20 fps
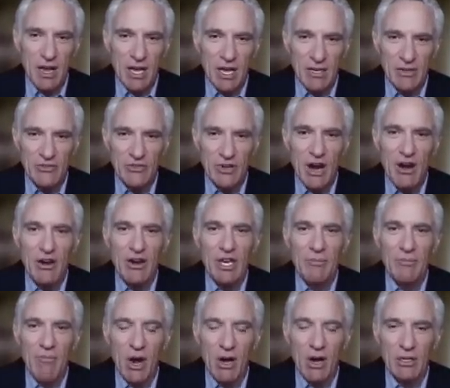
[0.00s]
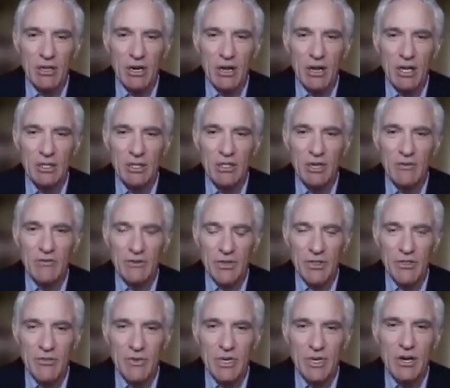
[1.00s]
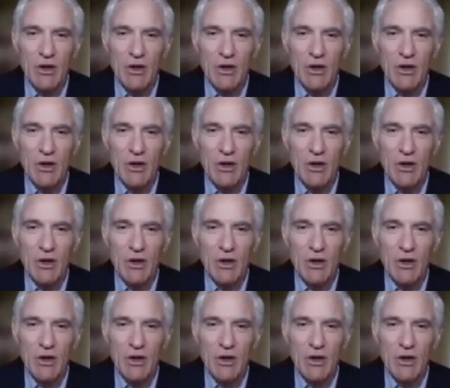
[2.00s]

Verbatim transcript: Bhattacharya, and Martin Kulldorff are the three